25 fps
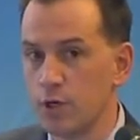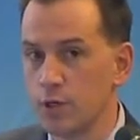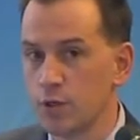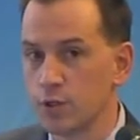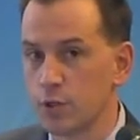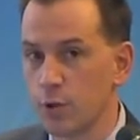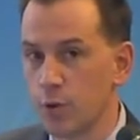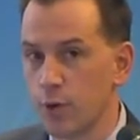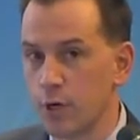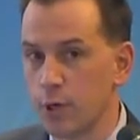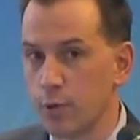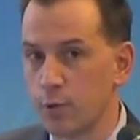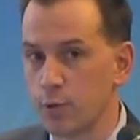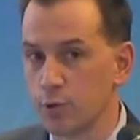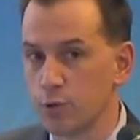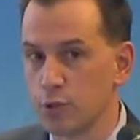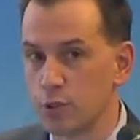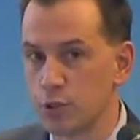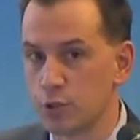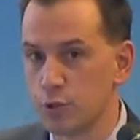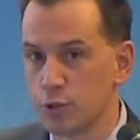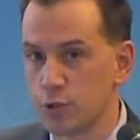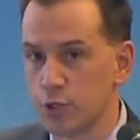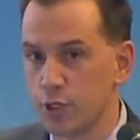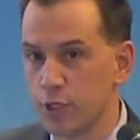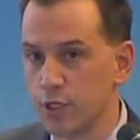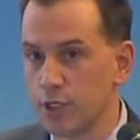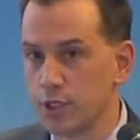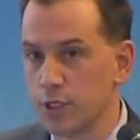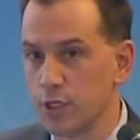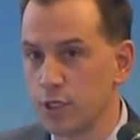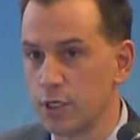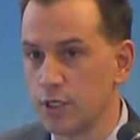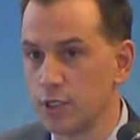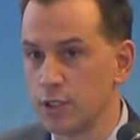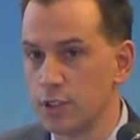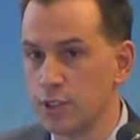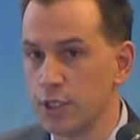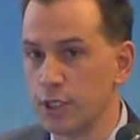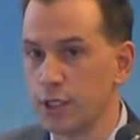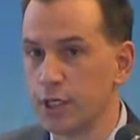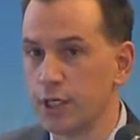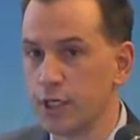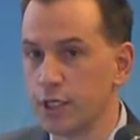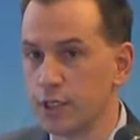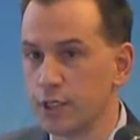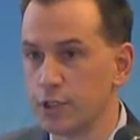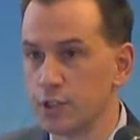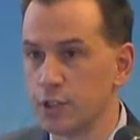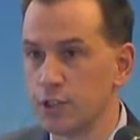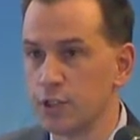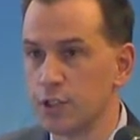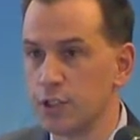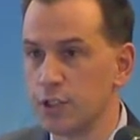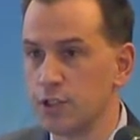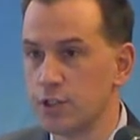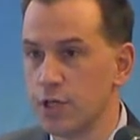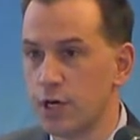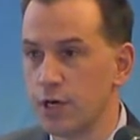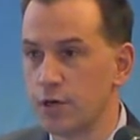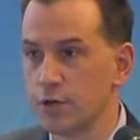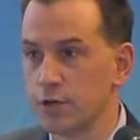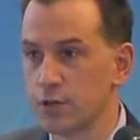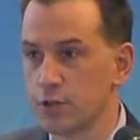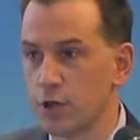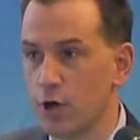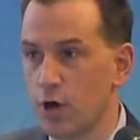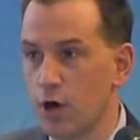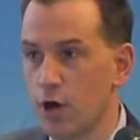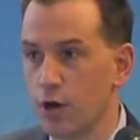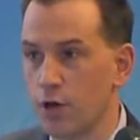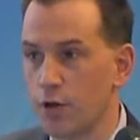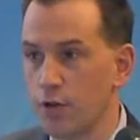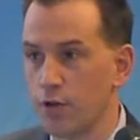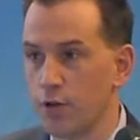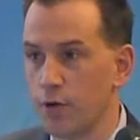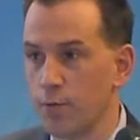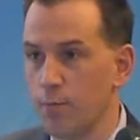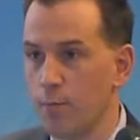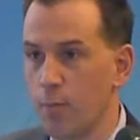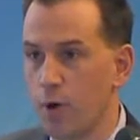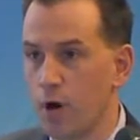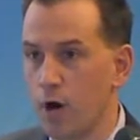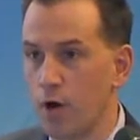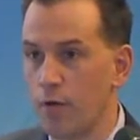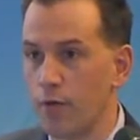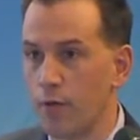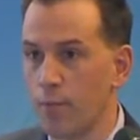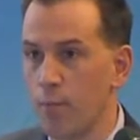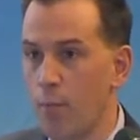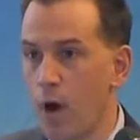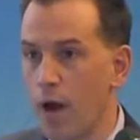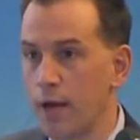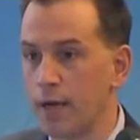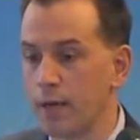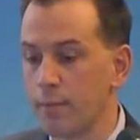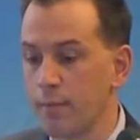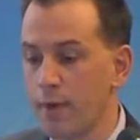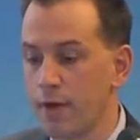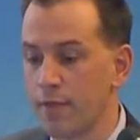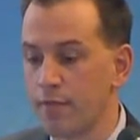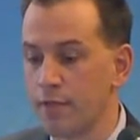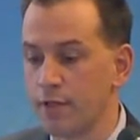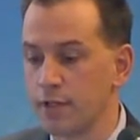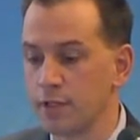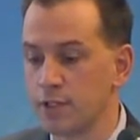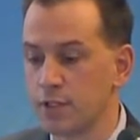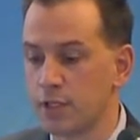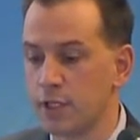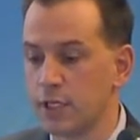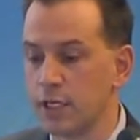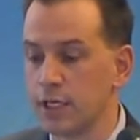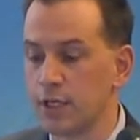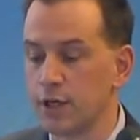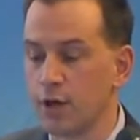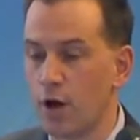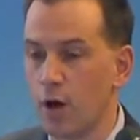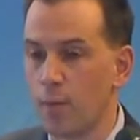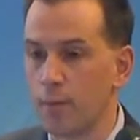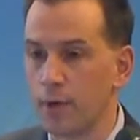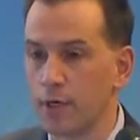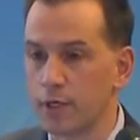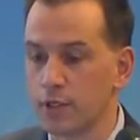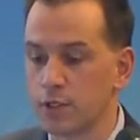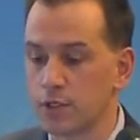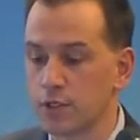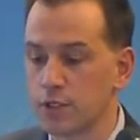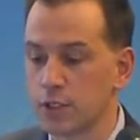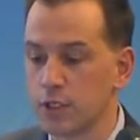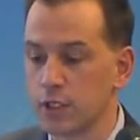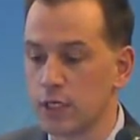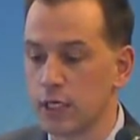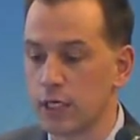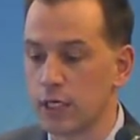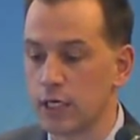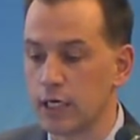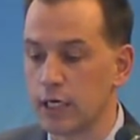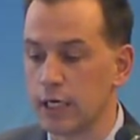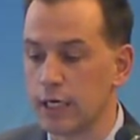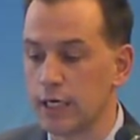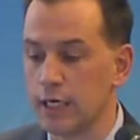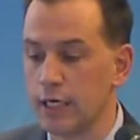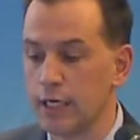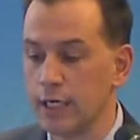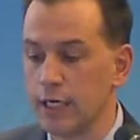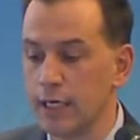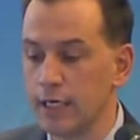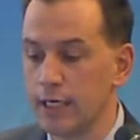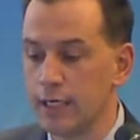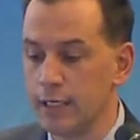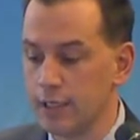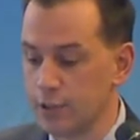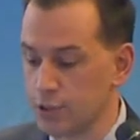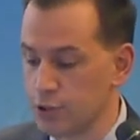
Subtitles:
So anyone who's interested in digging into details on the mining methods and economics, it's